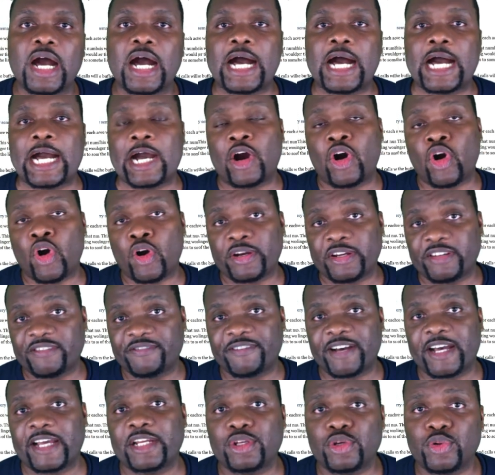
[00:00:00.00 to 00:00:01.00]
or the
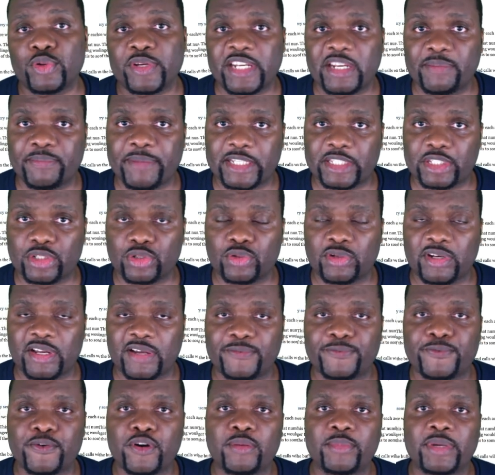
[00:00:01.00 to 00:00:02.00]
value in a particular
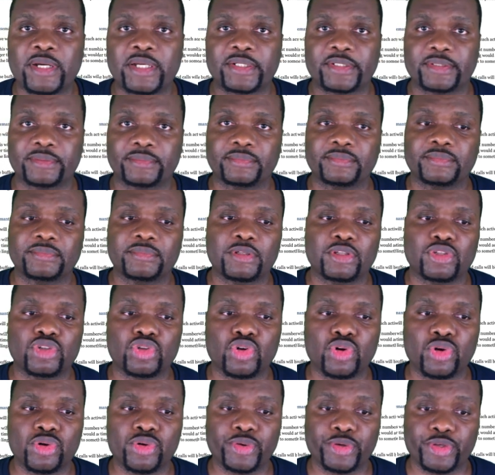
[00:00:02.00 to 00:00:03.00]
format.
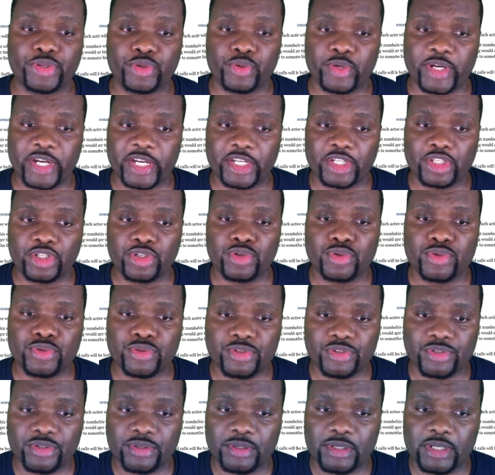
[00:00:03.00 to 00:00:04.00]
So you can
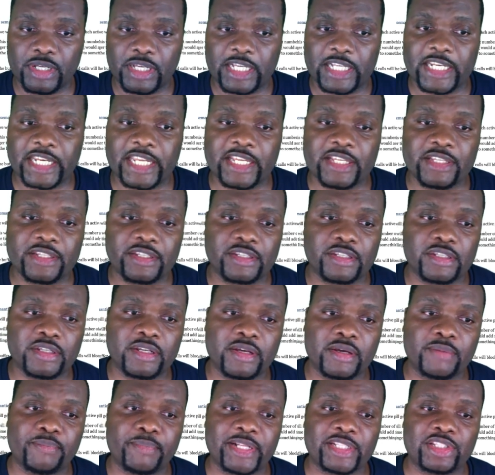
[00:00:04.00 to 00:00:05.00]
use this
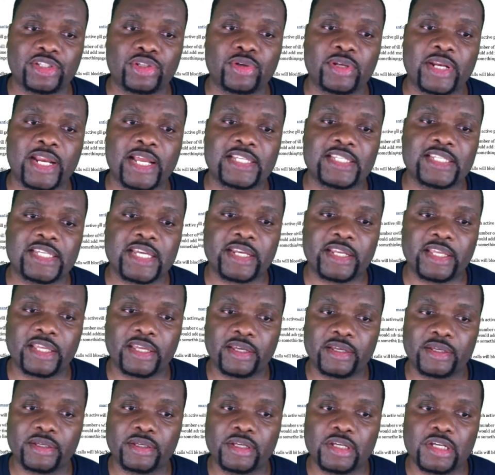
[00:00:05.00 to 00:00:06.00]
particular
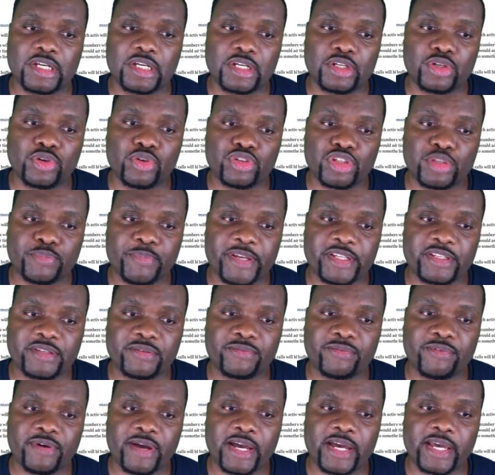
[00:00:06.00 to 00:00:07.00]
setting to
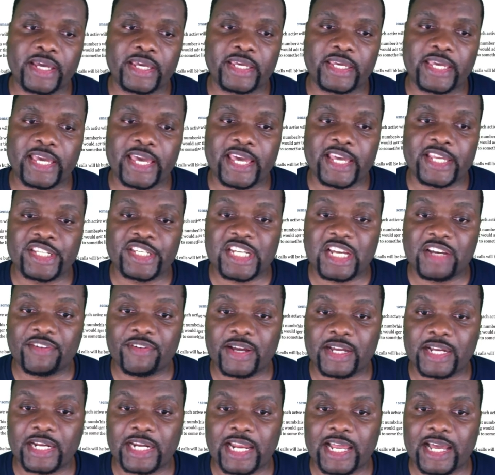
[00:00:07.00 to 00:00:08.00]
specify a Java
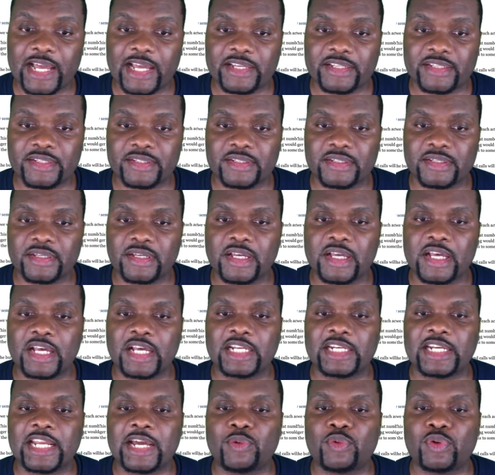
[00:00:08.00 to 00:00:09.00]
class
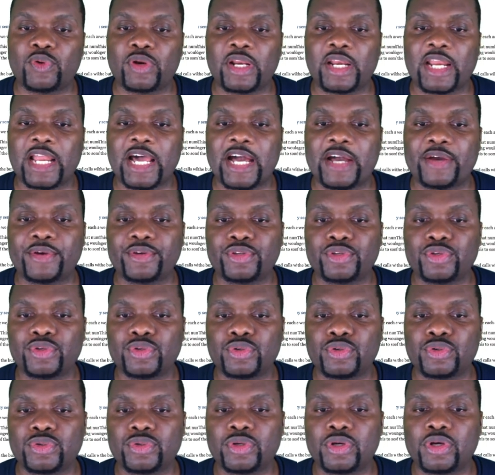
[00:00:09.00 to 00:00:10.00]
that will allow
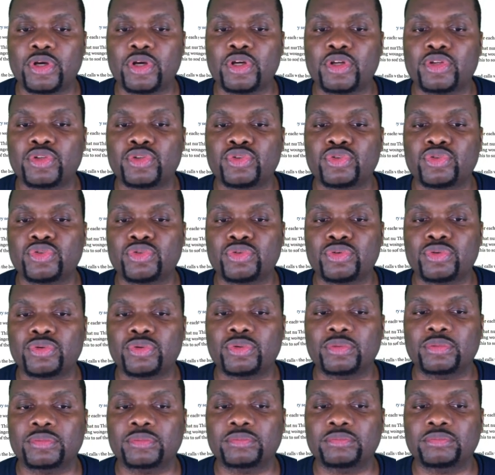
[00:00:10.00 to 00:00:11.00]
you to
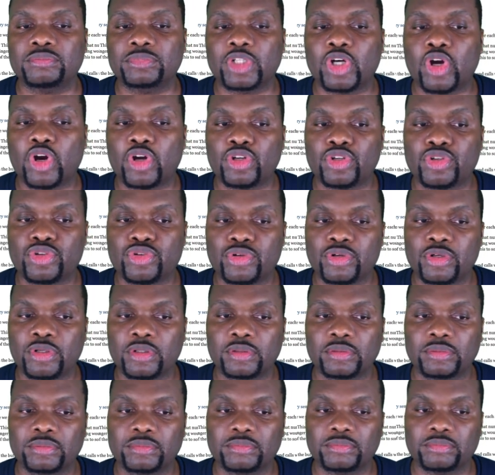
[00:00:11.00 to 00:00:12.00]

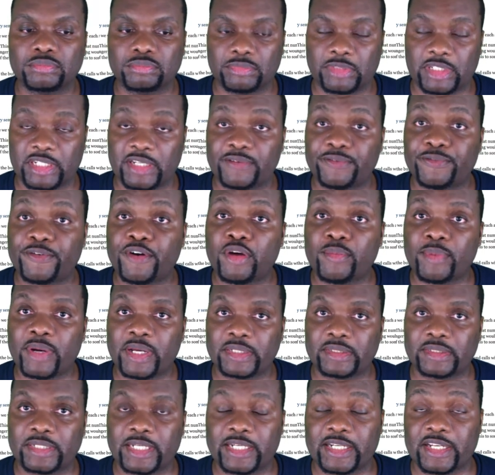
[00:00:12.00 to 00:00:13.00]
control the
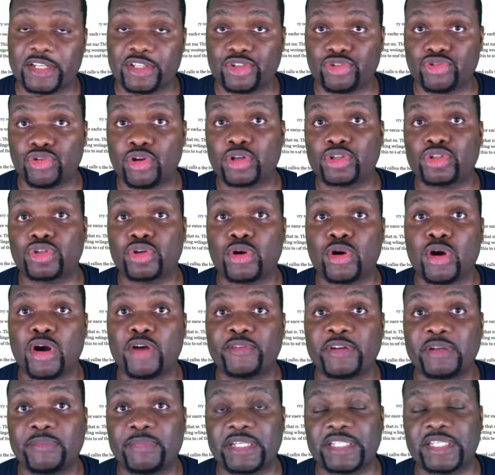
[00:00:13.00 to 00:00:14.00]
format and the structure of the
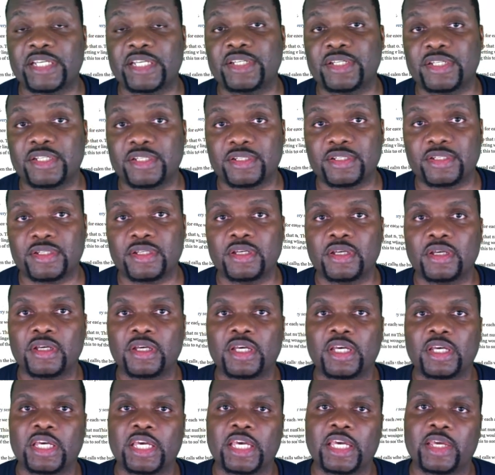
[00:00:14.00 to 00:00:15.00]
messages
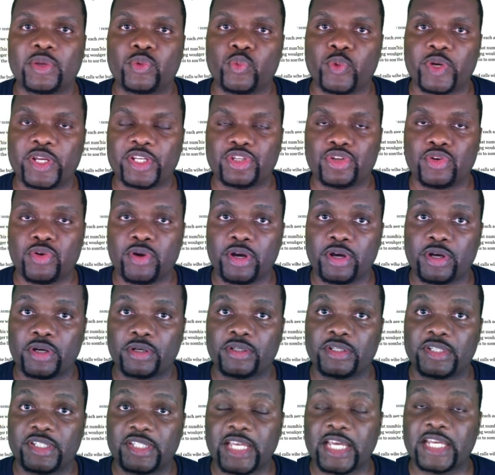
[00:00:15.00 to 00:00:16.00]
in which you are
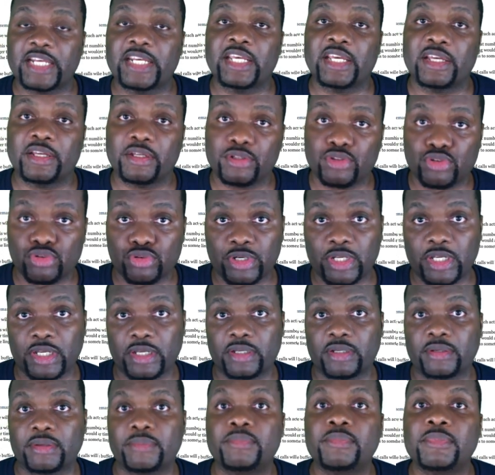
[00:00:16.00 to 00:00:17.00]
sending to the
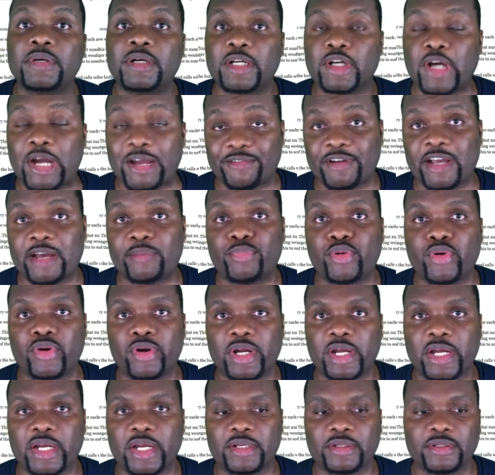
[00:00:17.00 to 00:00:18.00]
Kafka
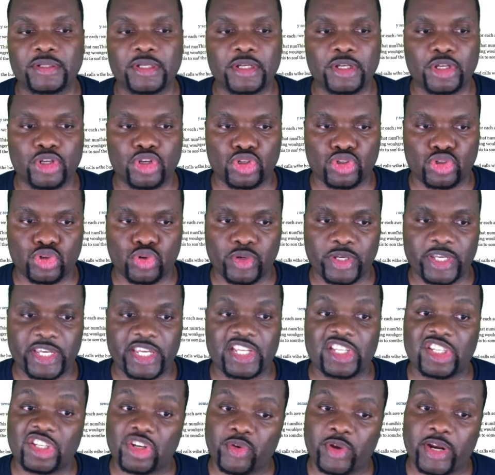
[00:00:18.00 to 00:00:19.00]
broker. So key
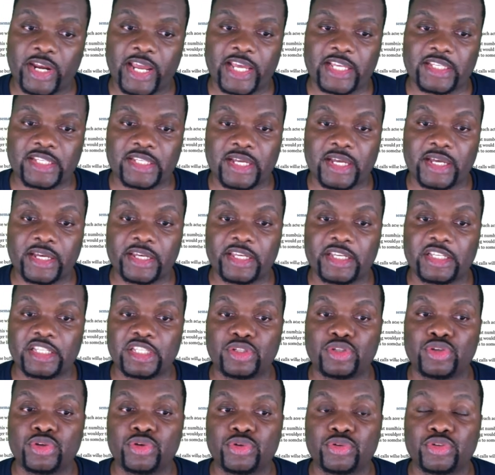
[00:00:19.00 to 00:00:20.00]
serializer is
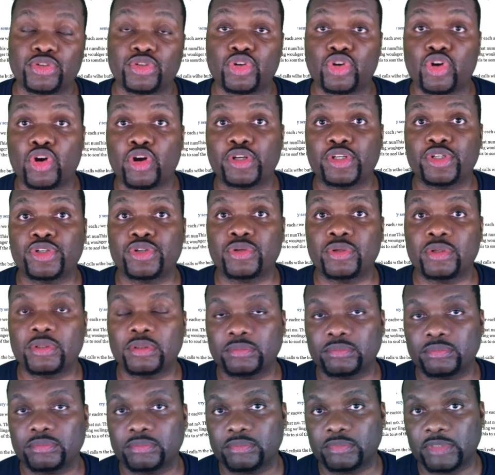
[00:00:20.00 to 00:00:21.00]
used to
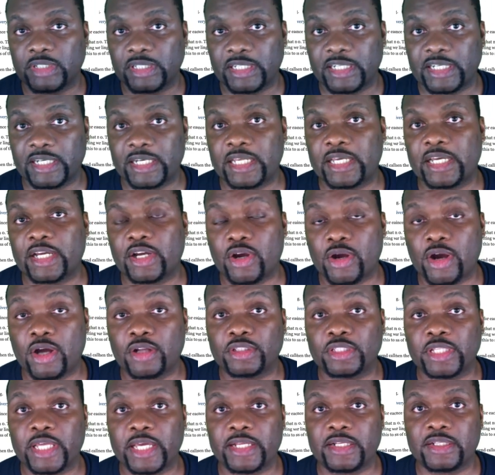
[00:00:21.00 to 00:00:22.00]
control the
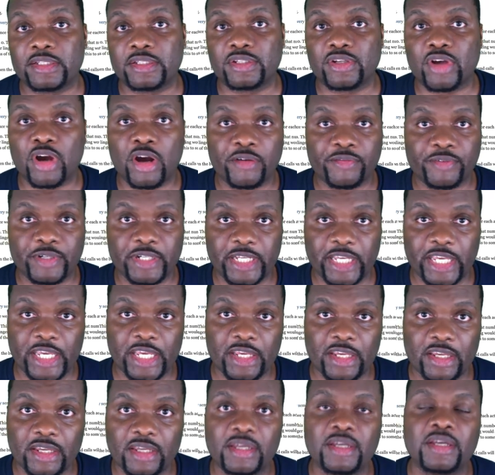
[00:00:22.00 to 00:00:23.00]
contents of the
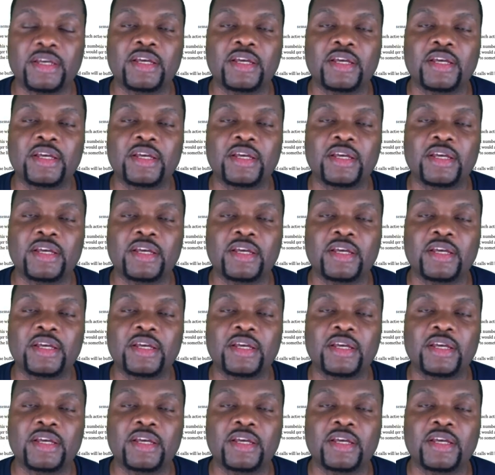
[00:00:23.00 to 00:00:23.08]
key,